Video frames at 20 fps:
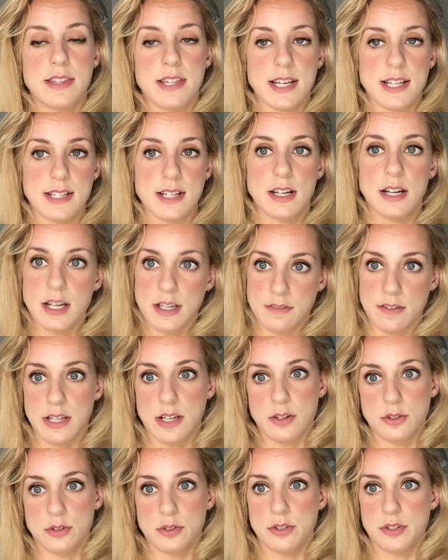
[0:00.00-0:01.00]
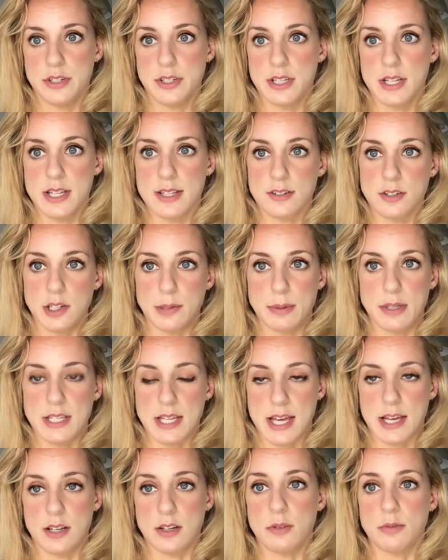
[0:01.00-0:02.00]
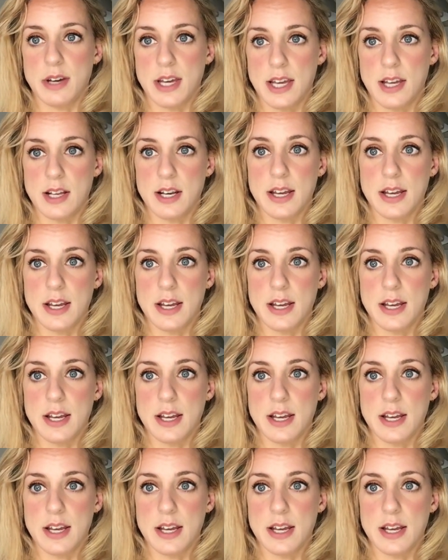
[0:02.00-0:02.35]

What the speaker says: that his livelihood is going to be taken away.